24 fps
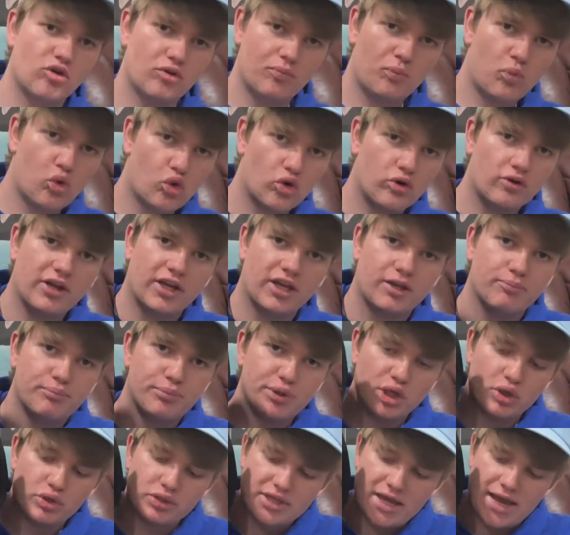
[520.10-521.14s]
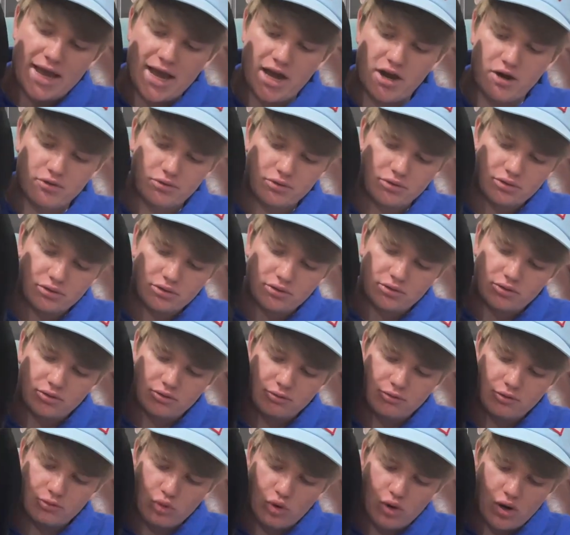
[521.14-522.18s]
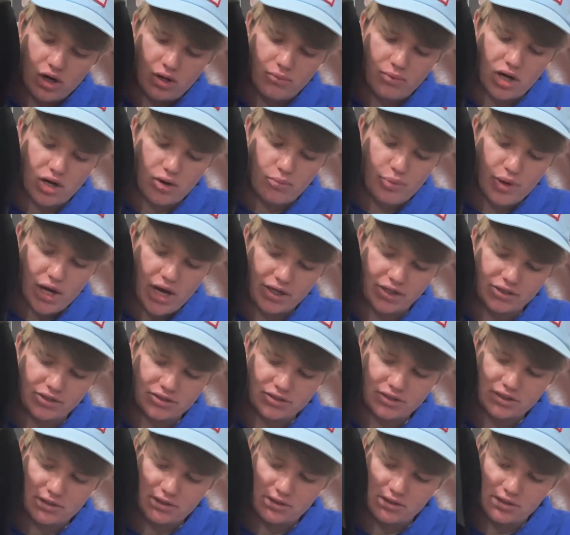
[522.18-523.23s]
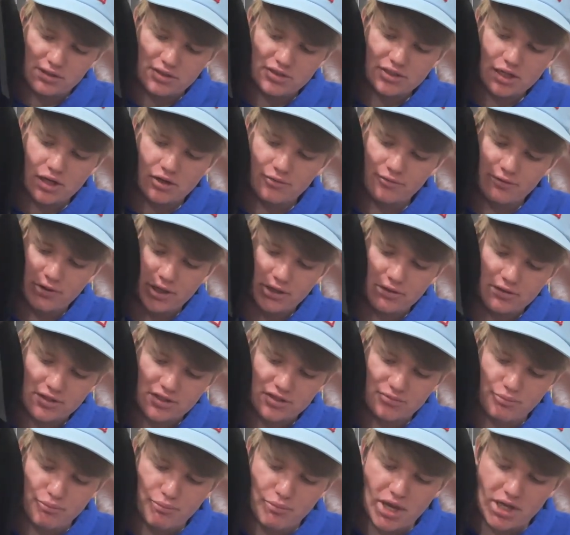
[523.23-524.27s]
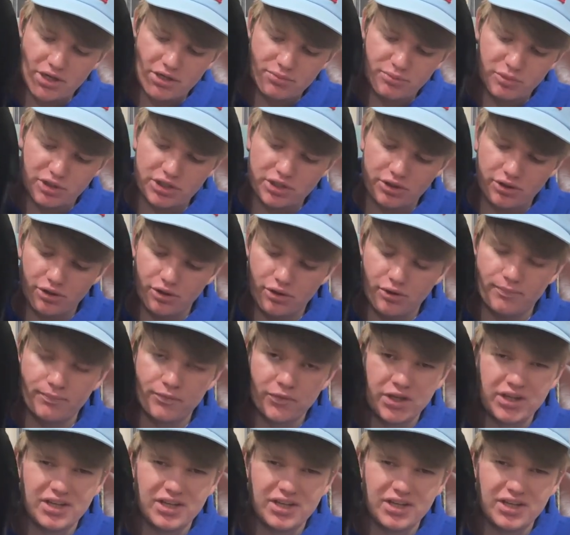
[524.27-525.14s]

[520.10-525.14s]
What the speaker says: were more like built out water bottle pockets instead of like this mesh material.